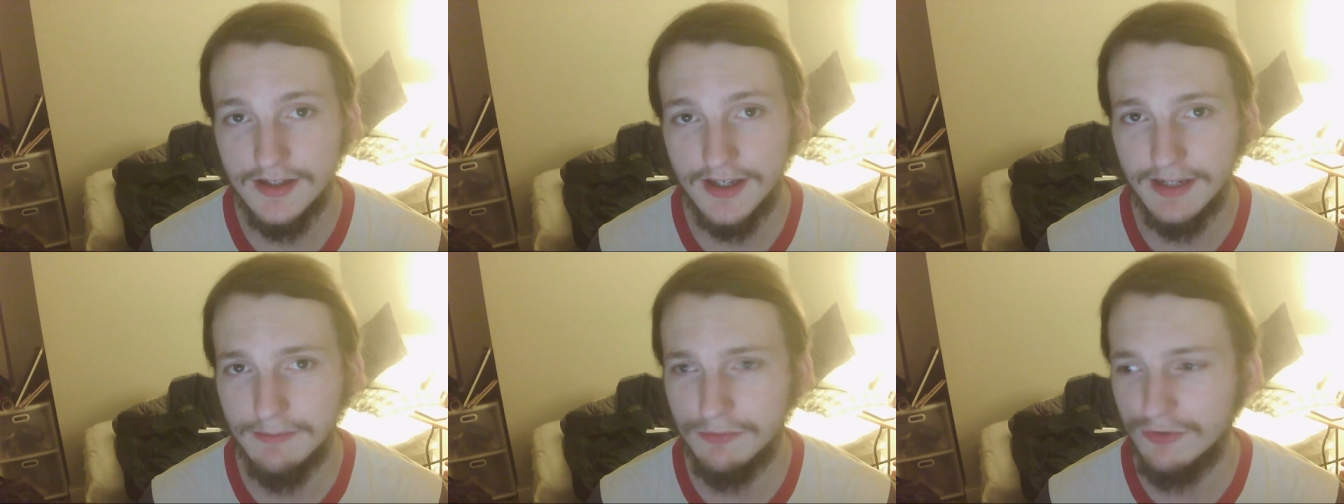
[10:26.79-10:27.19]

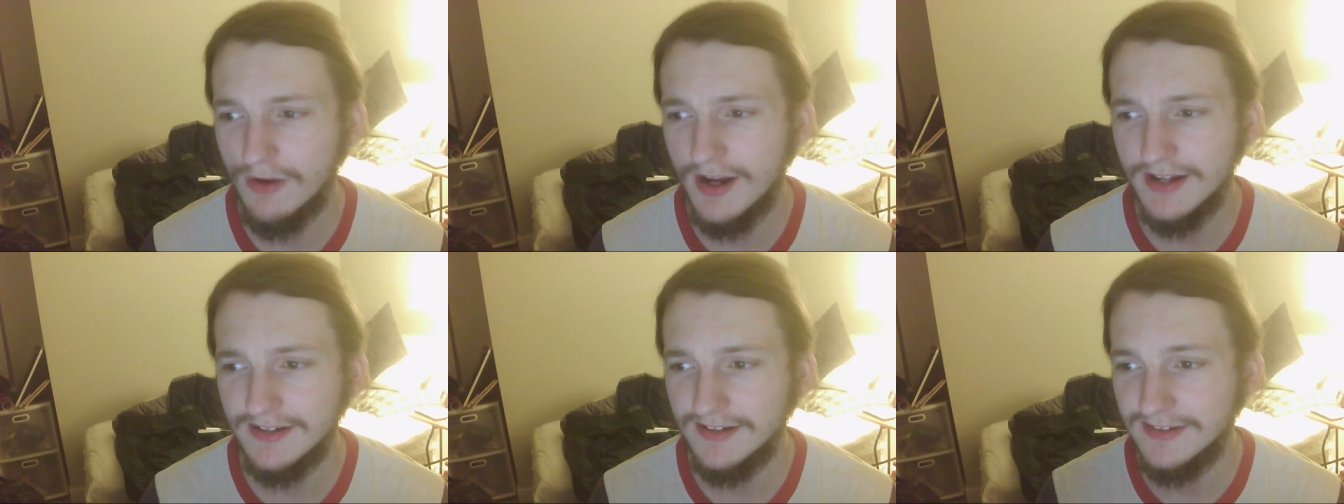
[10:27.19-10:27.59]
And I'm
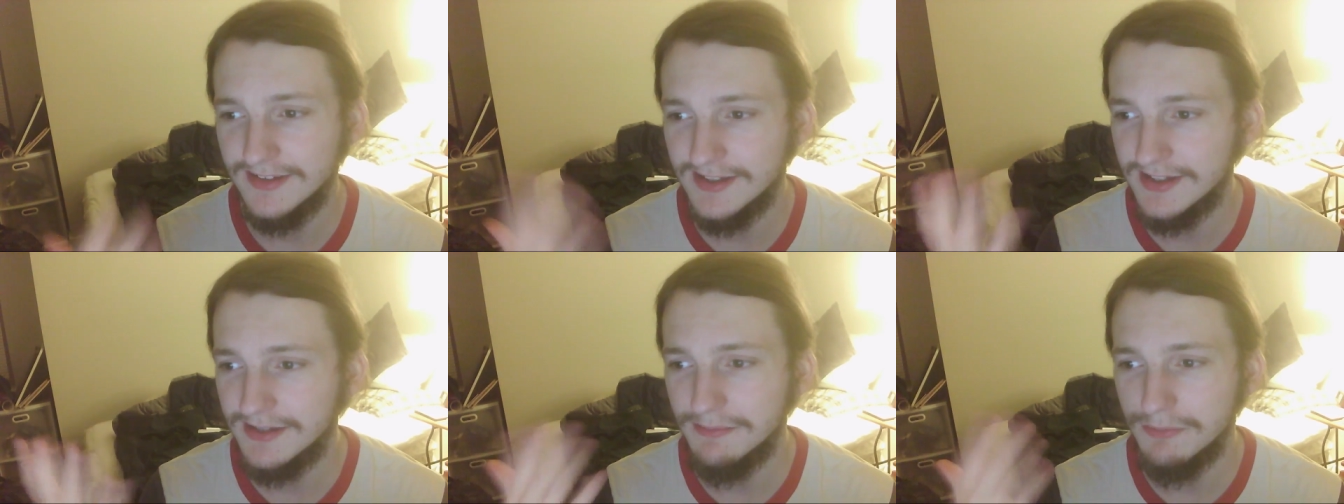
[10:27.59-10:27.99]
trying to
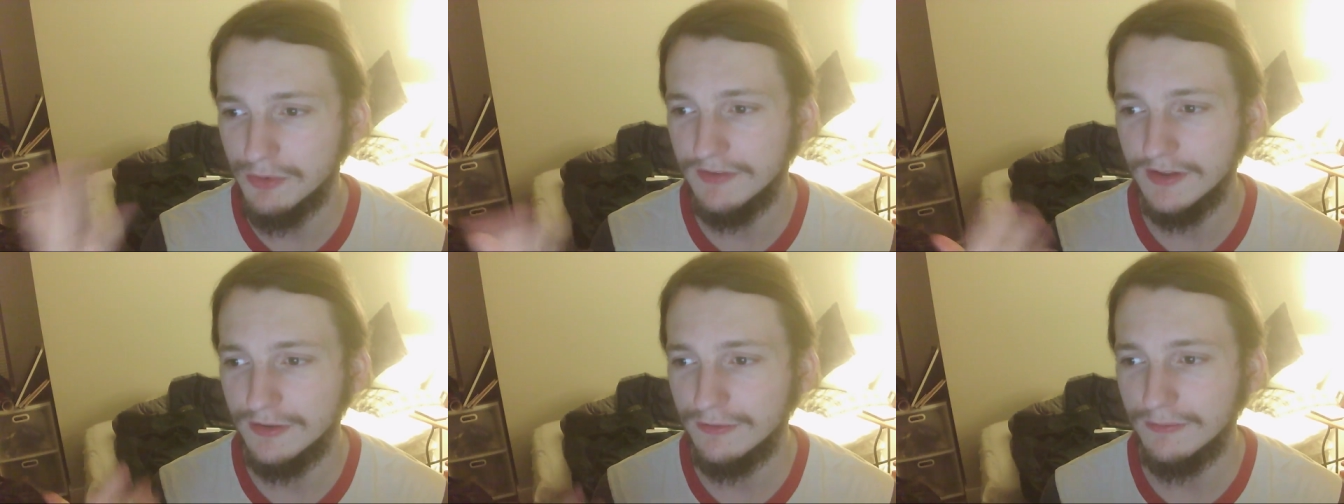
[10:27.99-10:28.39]
see
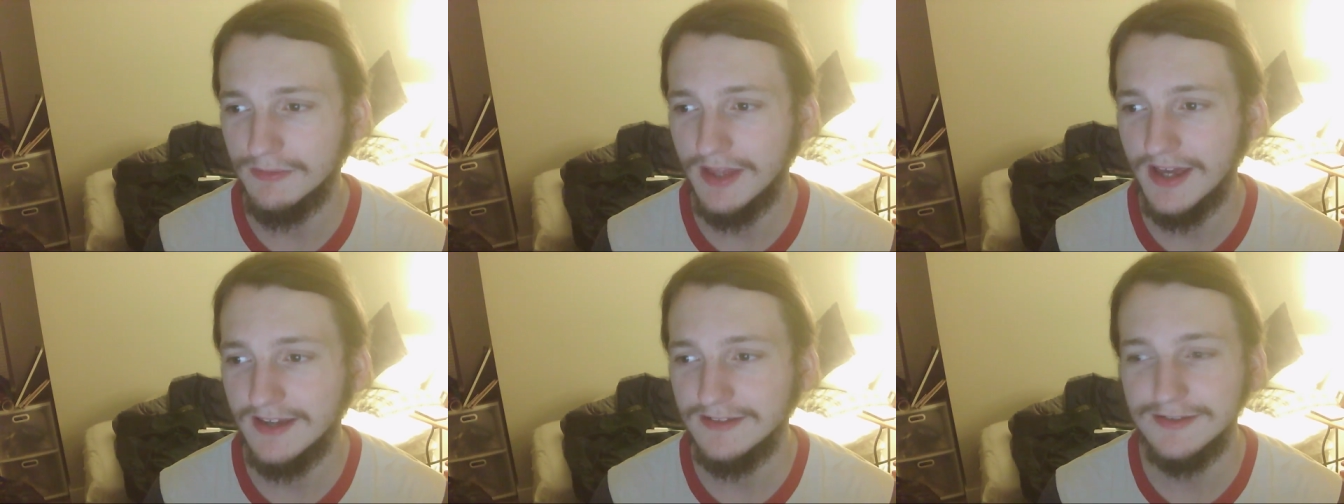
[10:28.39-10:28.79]
movies from
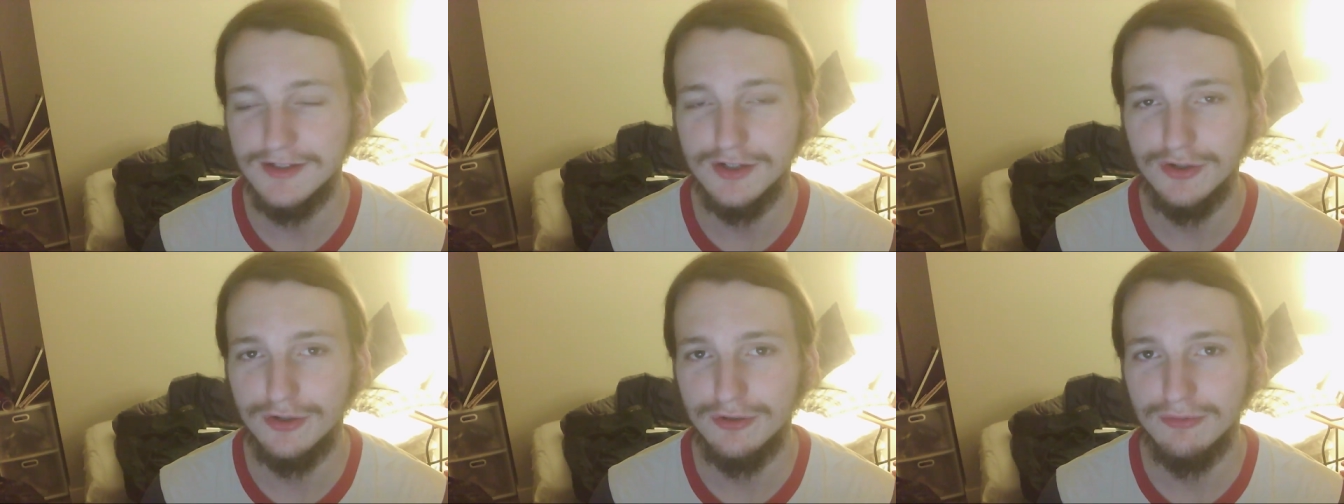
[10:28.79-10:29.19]
last
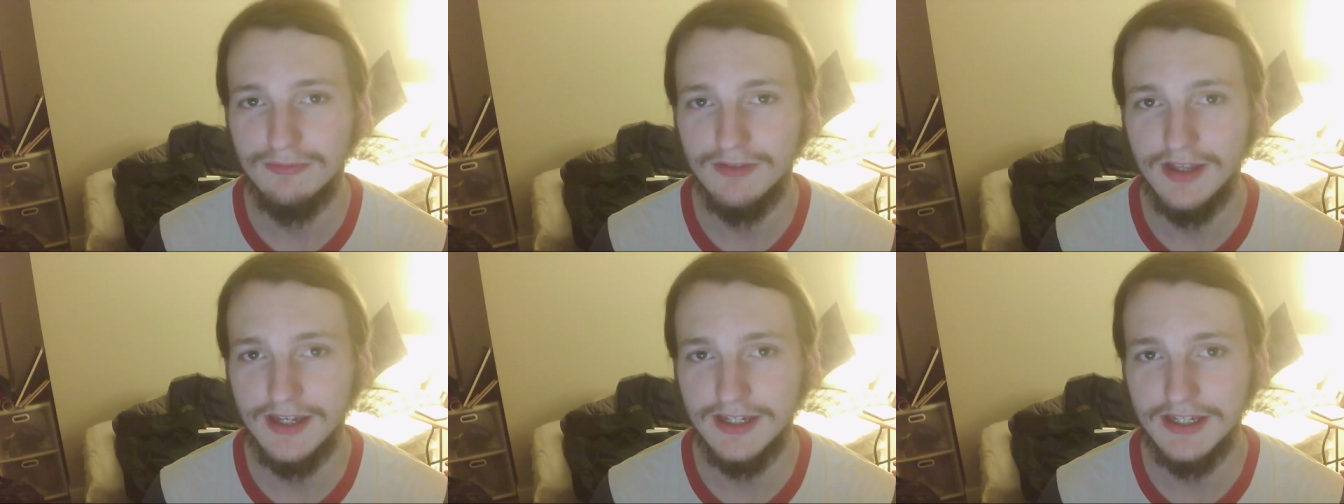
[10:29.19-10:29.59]
year,
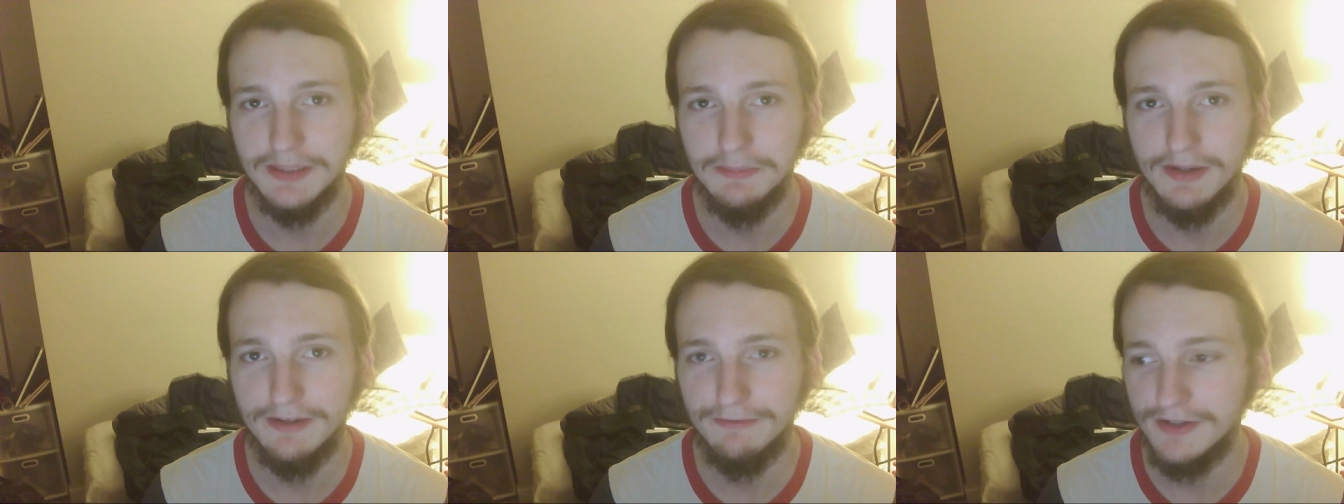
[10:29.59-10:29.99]
like, in
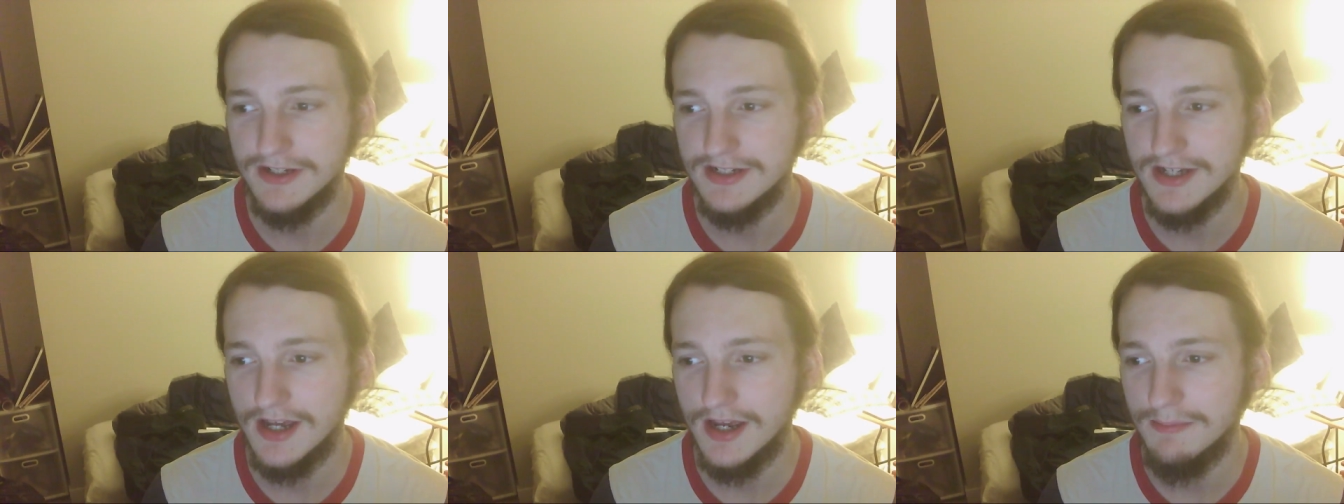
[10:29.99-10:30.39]
my free
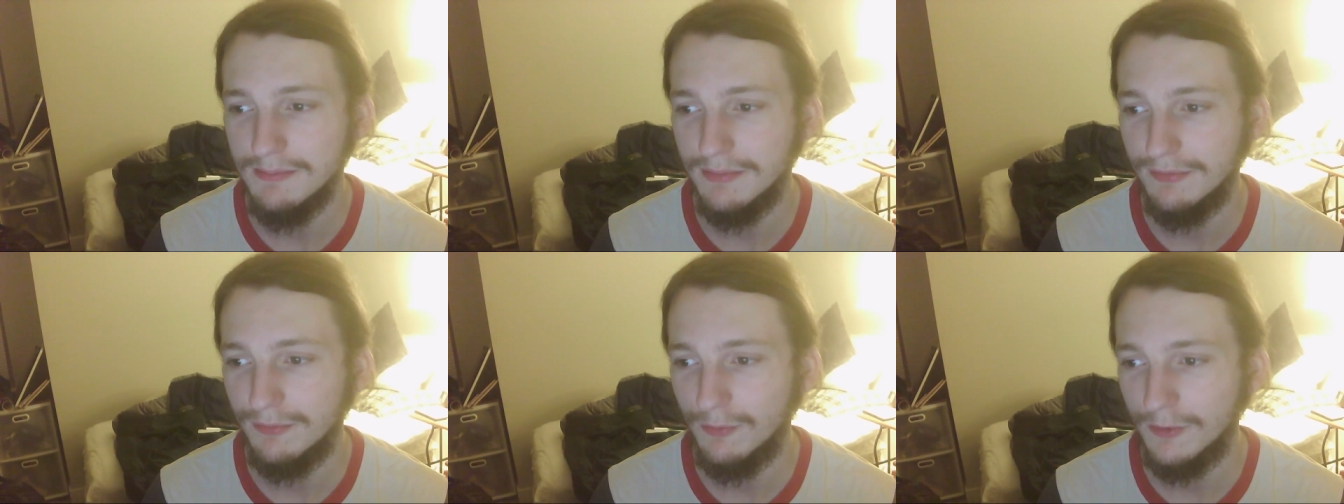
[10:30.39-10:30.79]

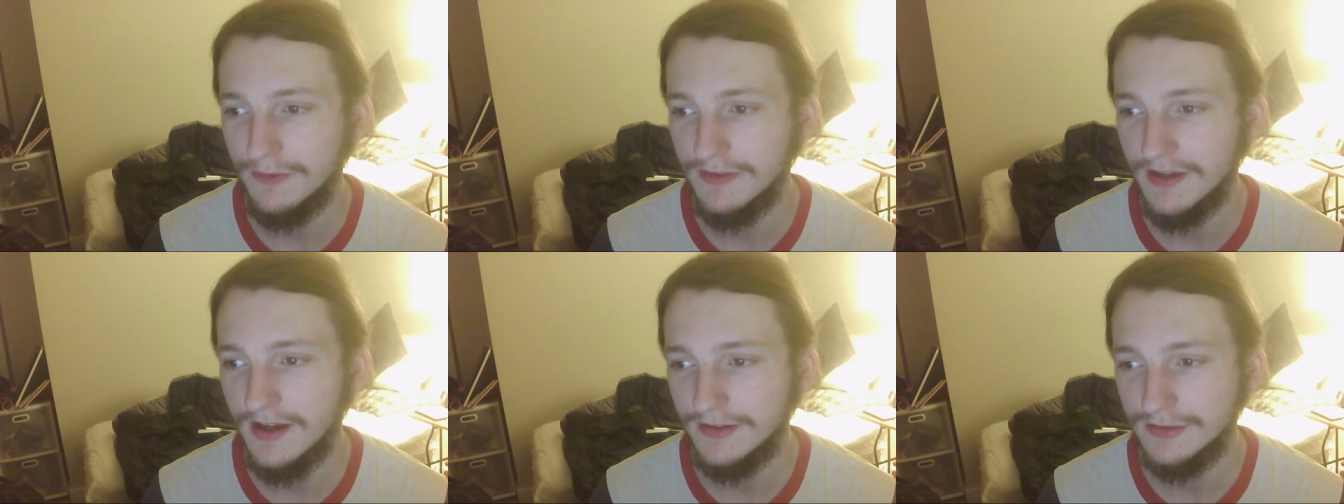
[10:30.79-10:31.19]
time before
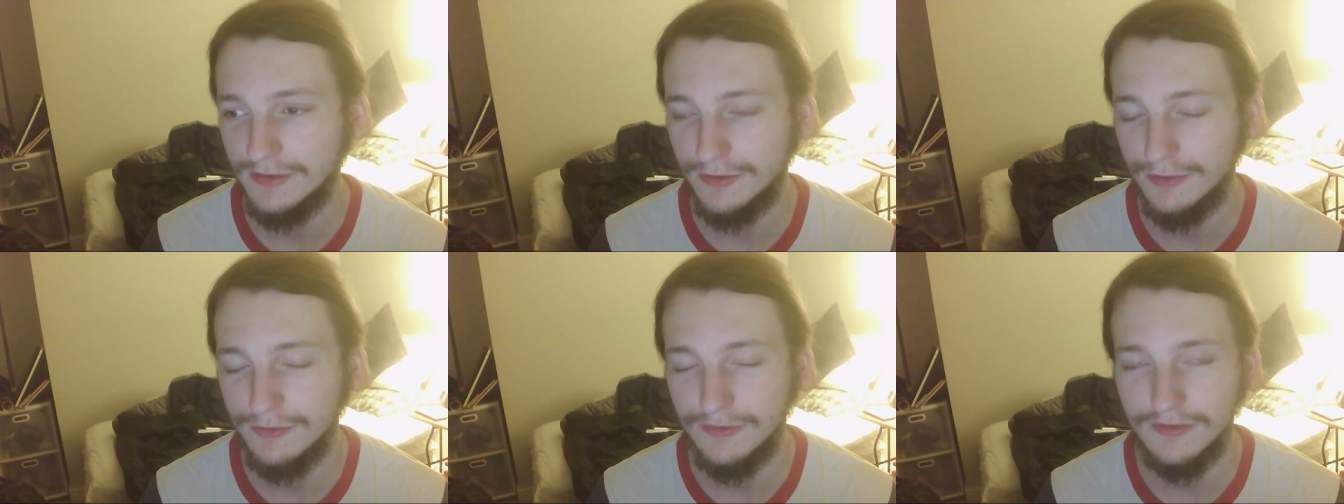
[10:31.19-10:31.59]
the
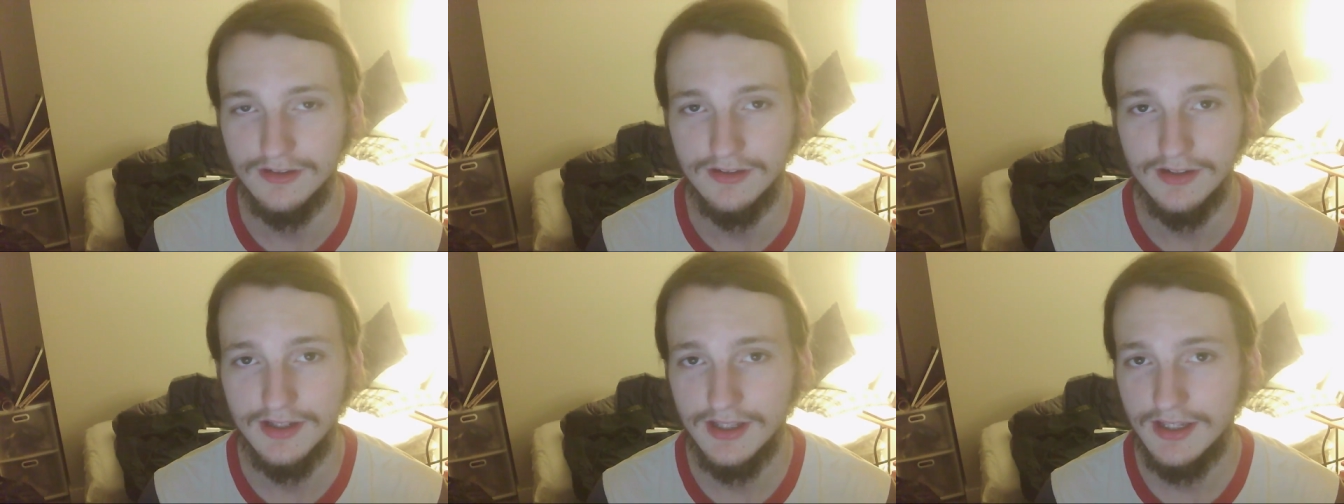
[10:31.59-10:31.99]
Oscars,
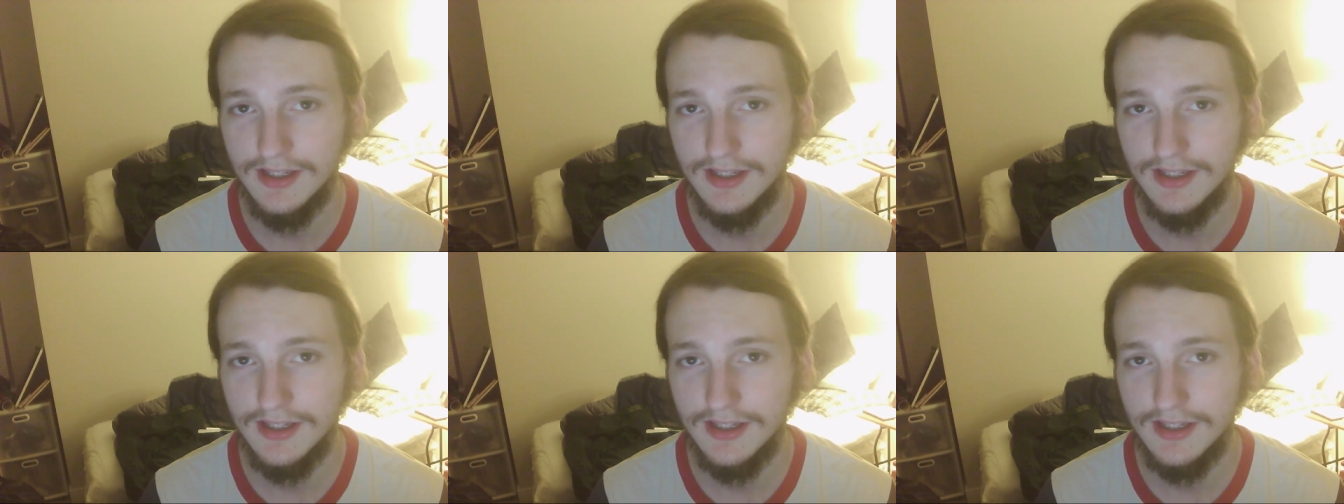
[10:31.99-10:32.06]
and